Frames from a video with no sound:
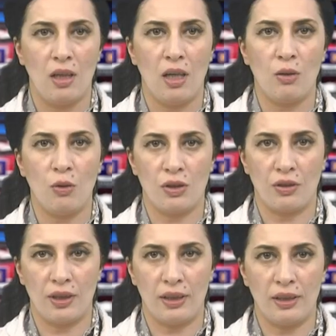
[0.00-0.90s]
A
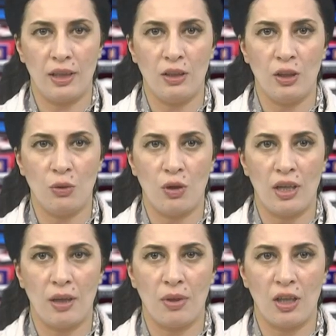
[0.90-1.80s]
concert dedicated to
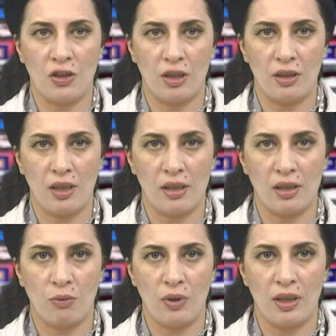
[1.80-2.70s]
Aram
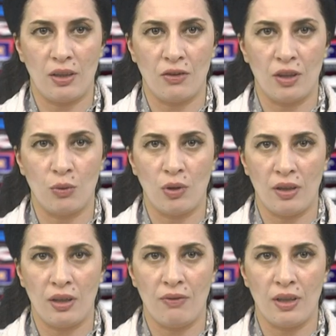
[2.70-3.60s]
Khachatryan's
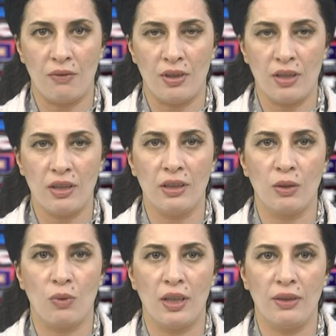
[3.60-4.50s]
120th anniversary,
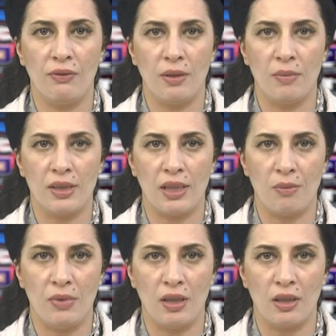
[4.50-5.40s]
the world-famous
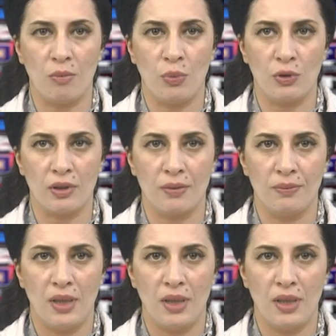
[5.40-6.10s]
Armenian composer.